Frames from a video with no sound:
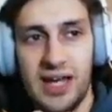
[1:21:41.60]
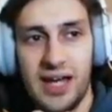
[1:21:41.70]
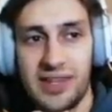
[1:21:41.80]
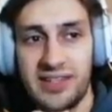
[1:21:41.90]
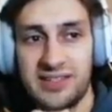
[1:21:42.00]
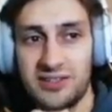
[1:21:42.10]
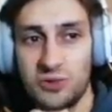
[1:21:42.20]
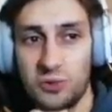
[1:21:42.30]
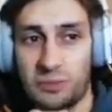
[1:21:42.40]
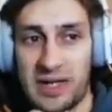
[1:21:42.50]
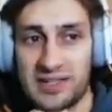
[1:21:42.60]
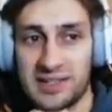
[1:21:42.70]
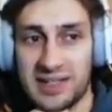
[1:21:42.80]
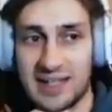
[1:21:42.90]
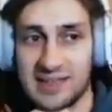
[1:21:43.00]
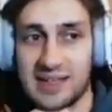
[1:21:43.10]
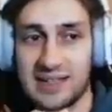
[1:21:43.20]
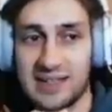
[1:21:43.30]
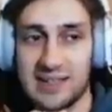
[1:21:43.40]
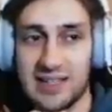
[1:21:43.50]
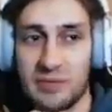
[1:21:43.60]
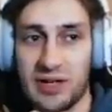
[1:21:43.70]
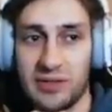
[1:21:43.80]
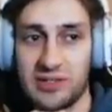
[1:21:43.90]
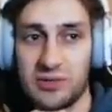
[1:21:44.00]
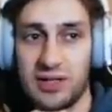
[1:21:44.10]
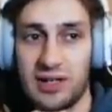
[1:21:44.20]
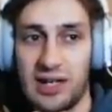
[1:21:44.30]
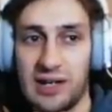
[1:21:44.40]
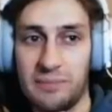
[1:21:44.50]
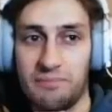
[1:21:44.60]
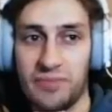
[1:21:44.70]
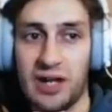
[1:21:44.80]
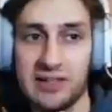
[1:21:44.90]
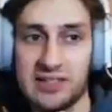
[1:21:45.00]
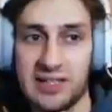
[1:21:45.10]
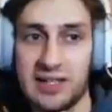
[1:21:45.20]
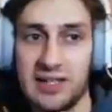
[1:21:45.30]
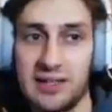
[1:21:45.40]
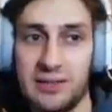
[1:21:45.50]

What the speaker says: this is all basically exactly the same how I do it, RTA.